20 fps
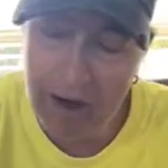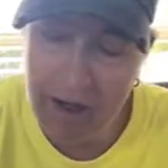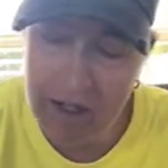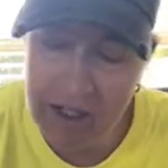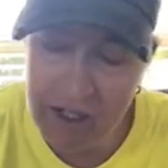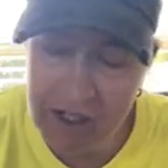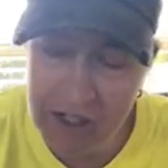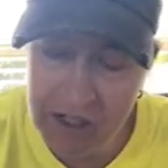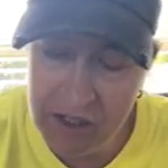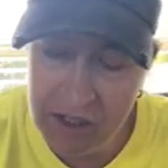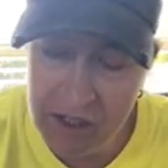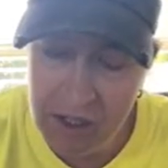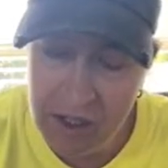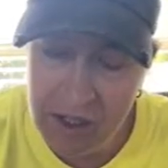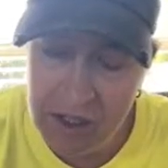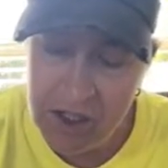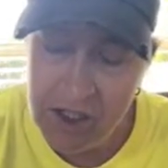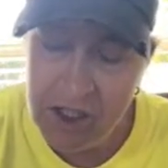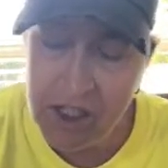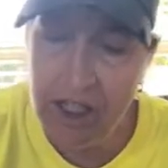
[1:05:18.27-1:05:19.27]
because
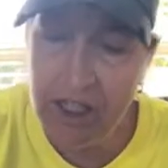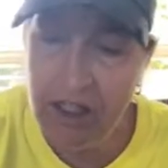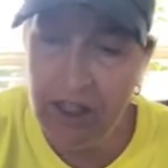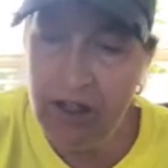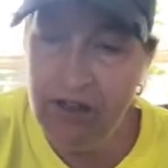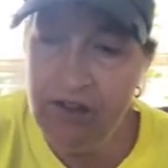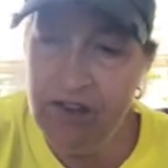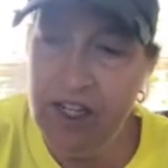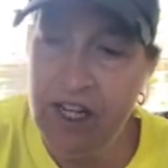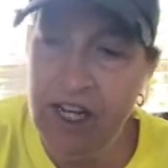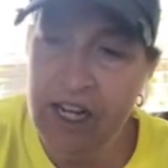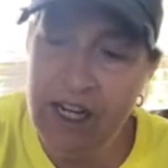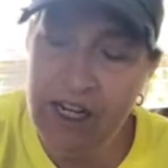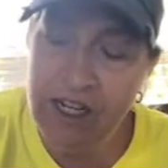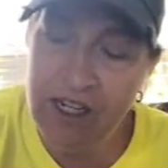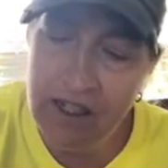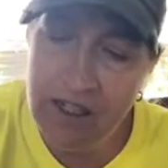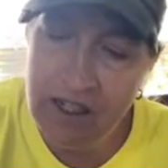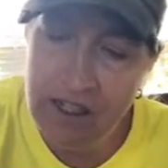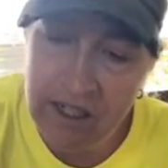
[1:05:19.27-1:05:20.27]
she loves
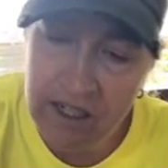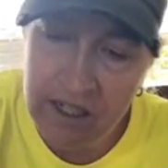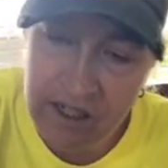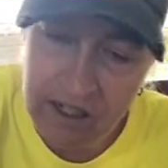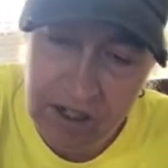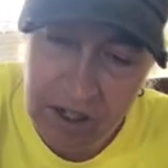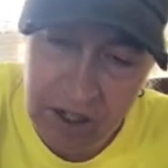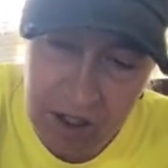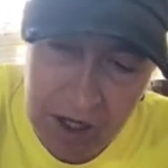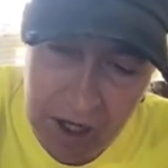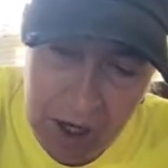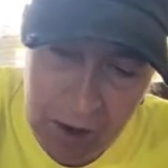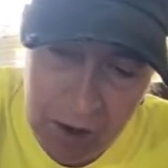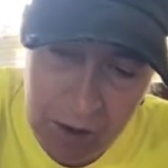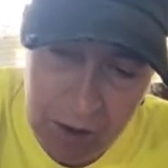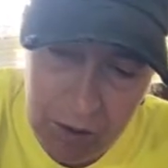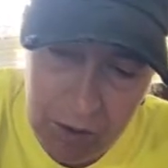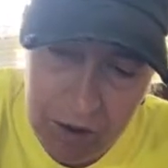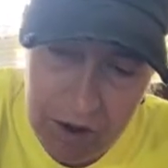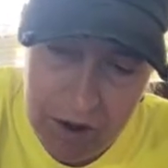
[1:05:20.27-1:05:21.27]
kids, and
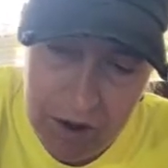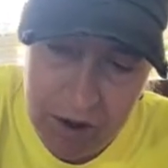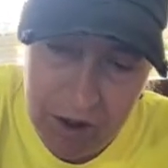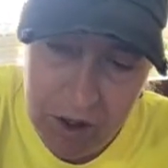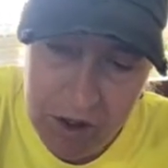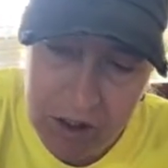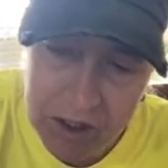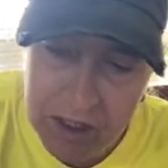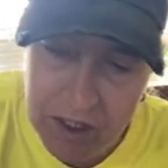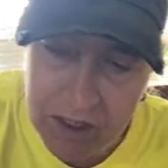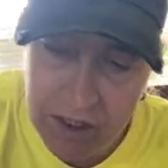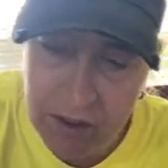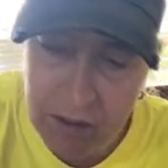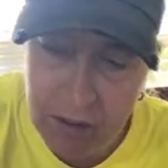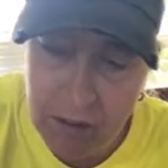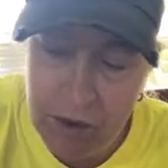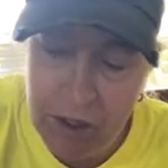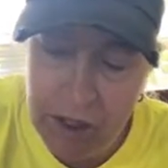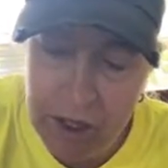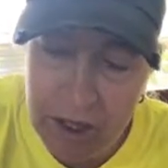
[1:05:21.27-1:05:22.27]

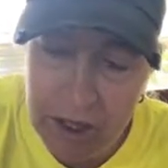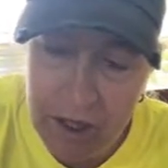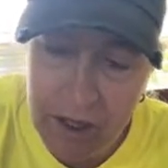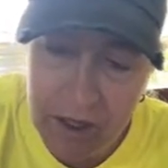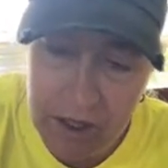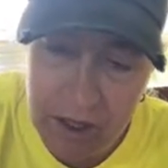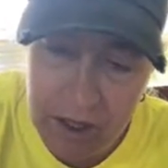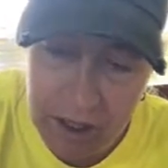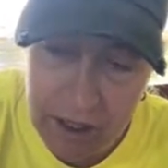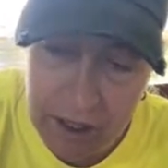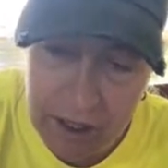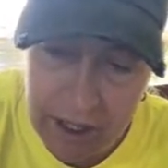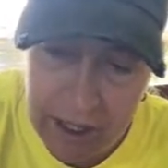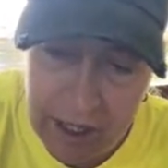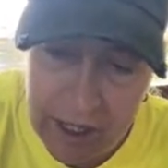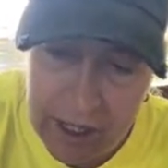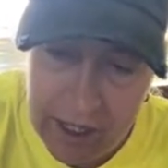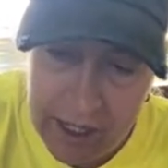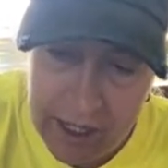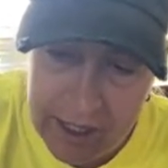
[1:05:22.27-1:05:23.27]
with
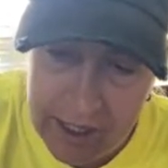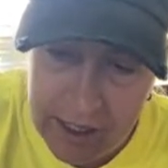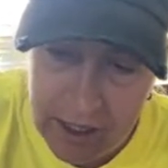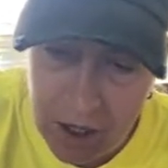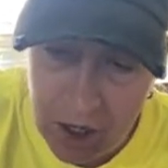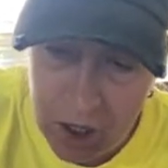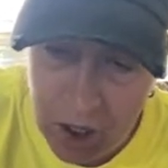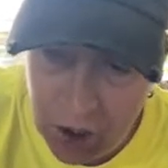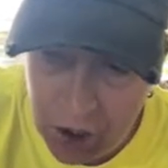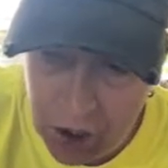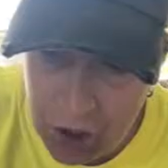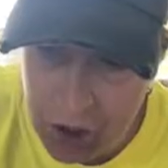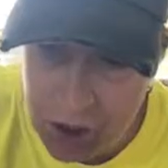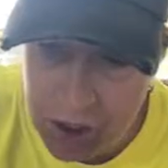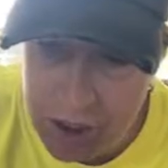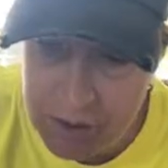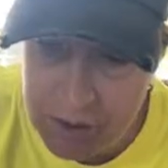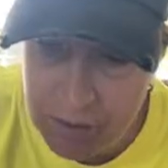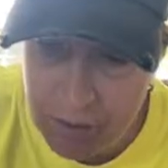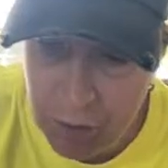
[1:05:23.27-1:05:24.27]
her
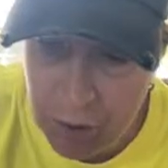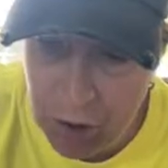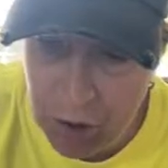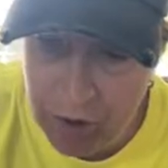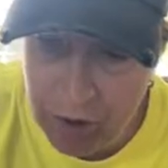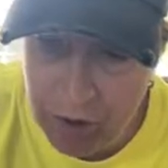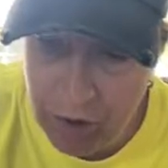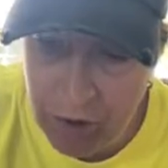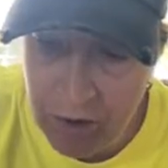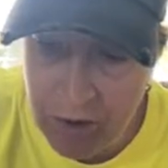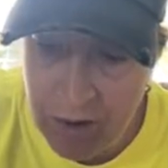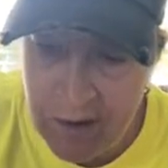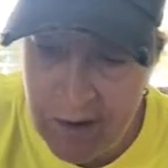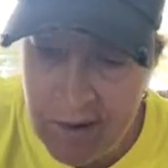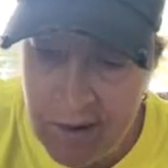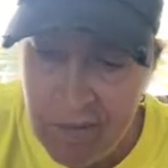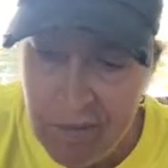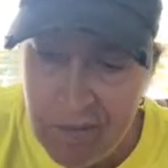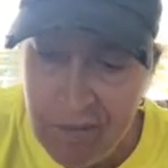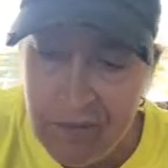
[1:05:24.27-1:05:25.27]
brother
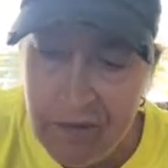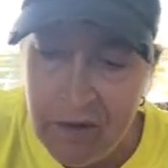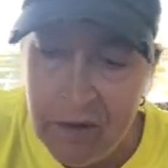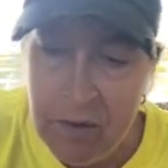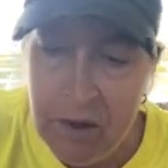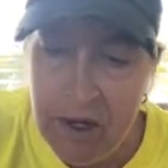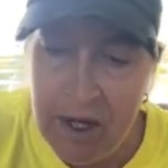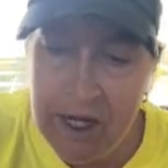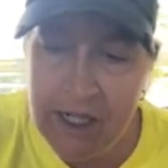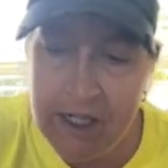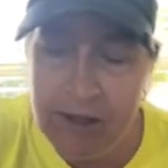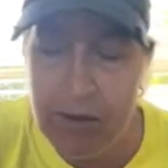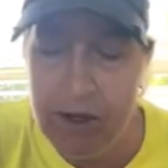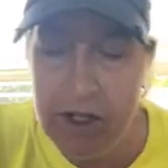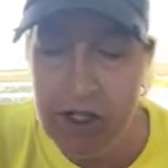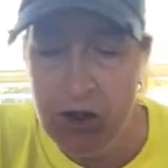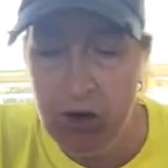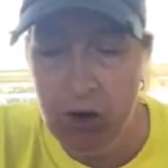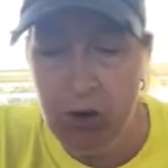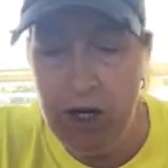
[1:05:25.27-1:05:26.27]
being
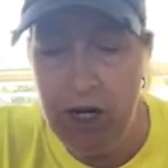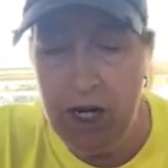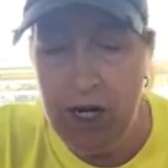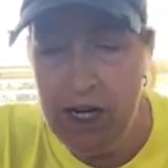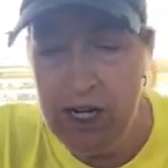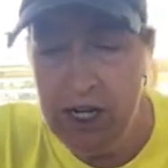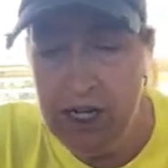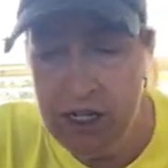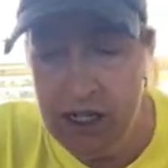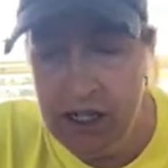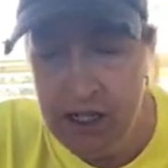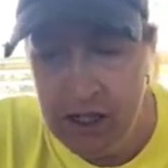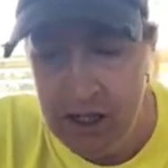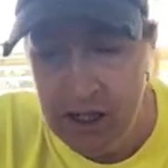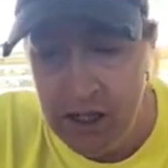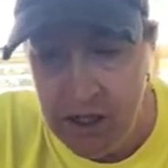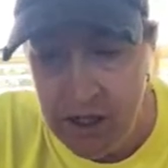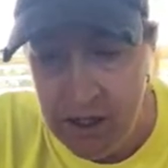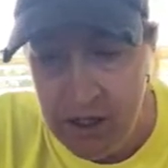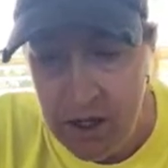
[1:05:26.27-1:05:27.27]
special needs,
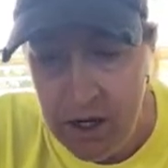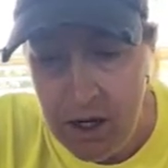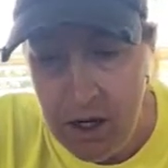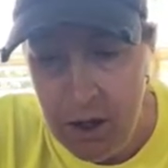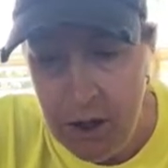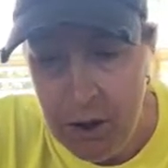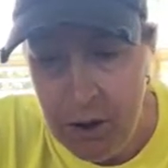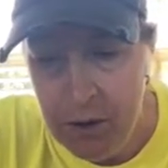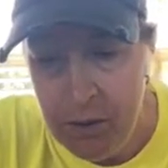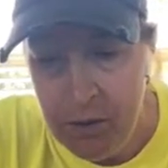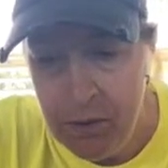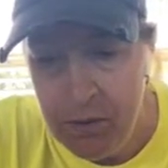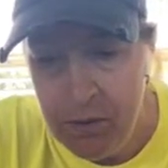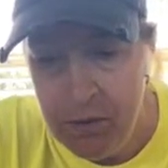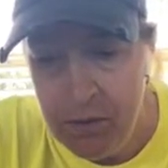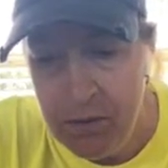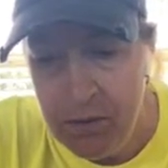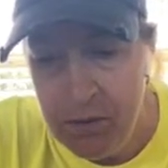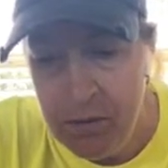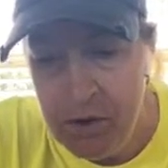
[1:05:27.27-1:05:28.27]
um,
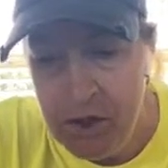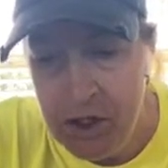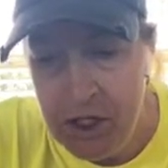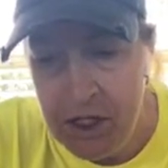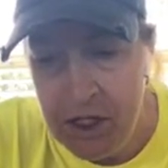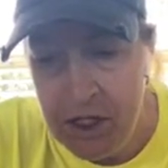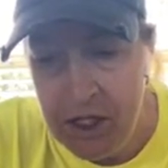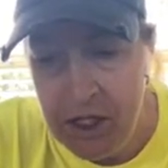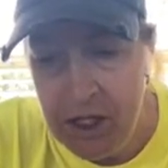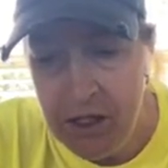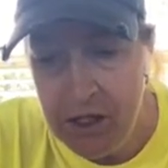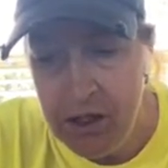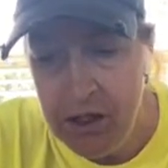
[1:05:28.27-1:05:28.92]
she